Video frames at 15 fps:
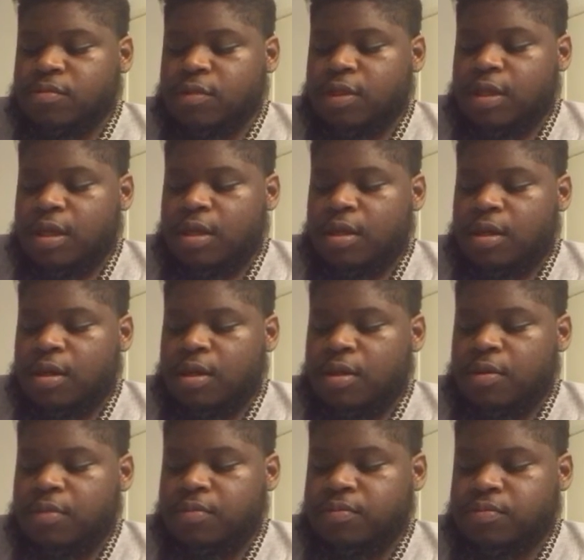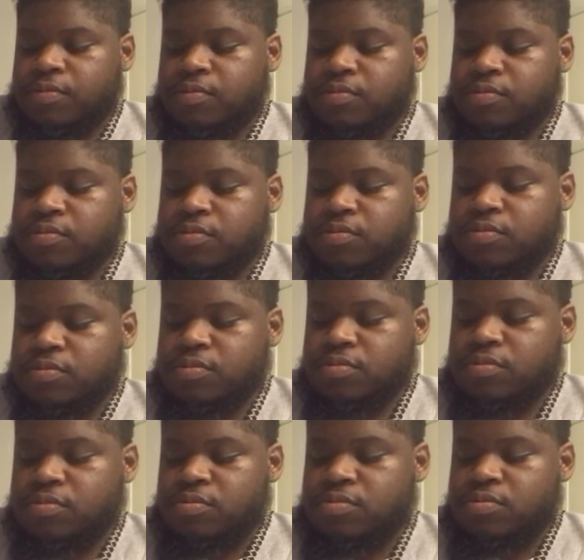Okay. Um.
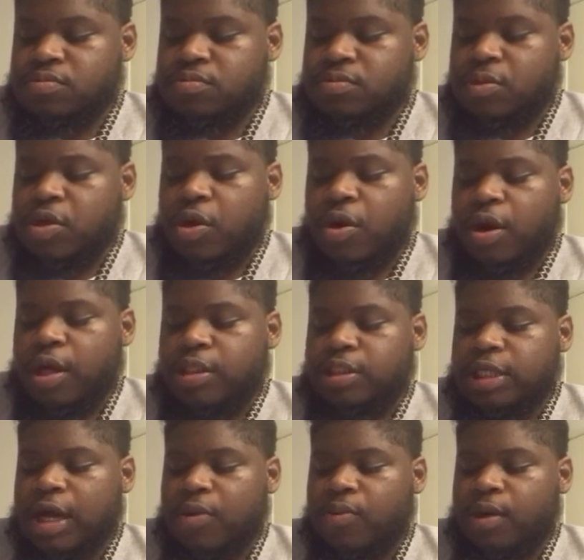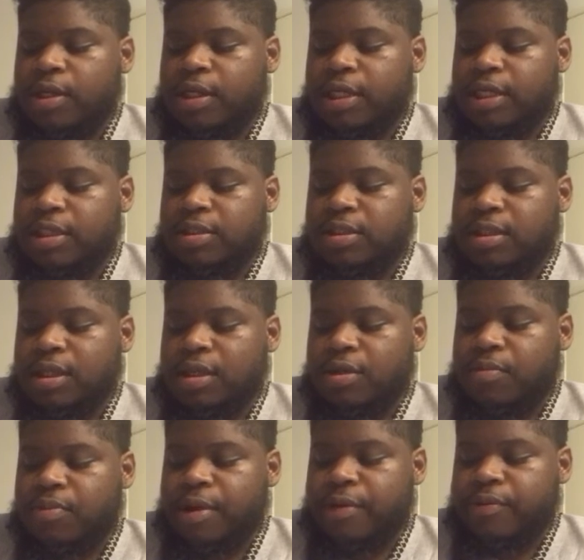Grudge not one against
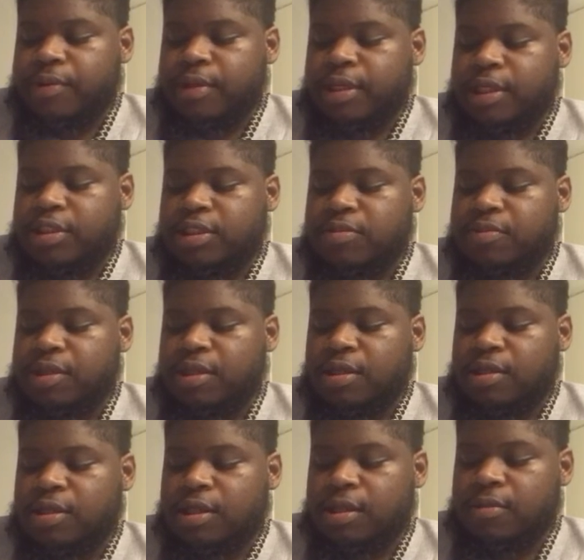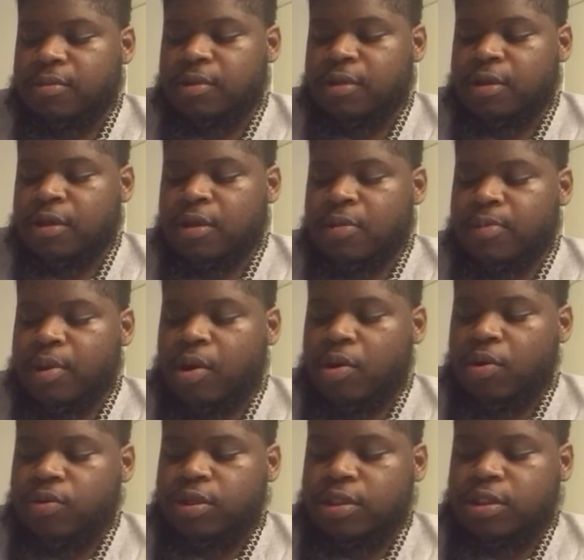another, brethren, lest ye be condemned.
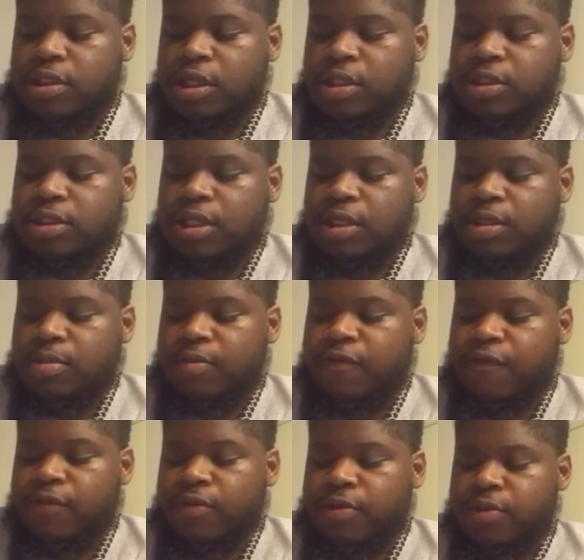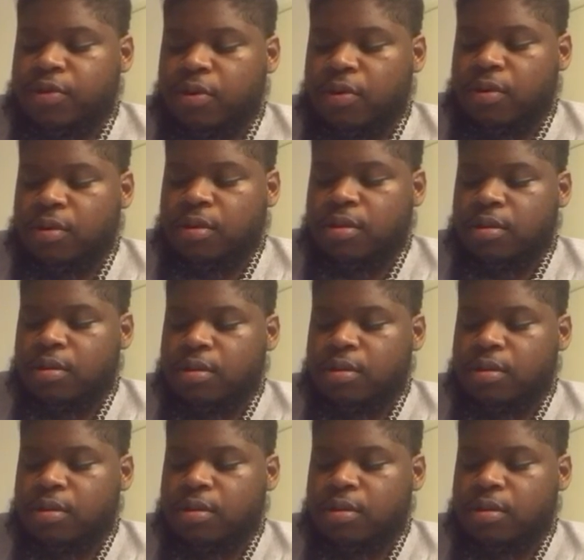Behold, the judge standeth before the door.